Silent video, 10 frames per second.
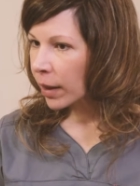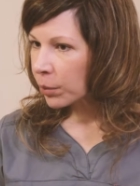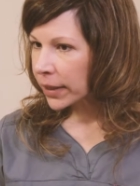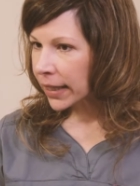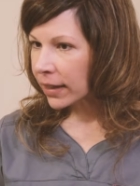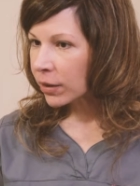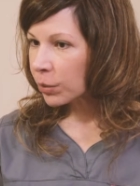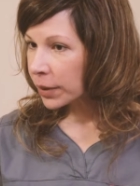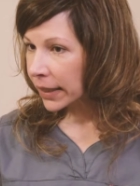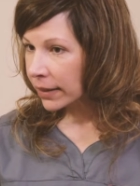that bleeding
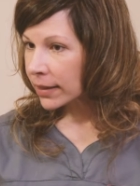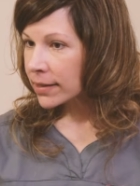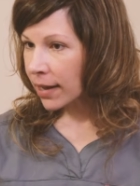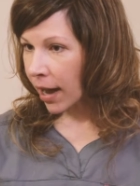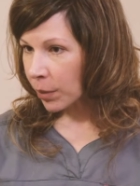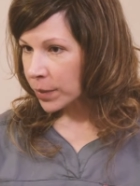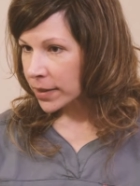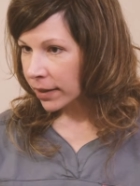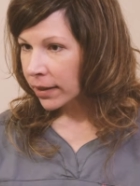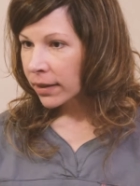completely
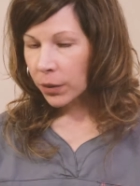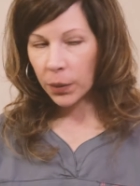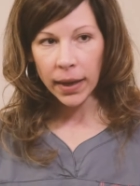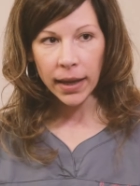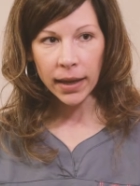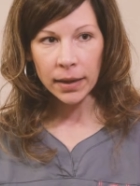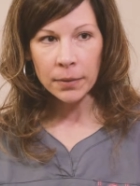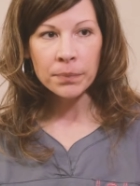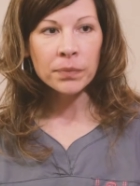stops, okay?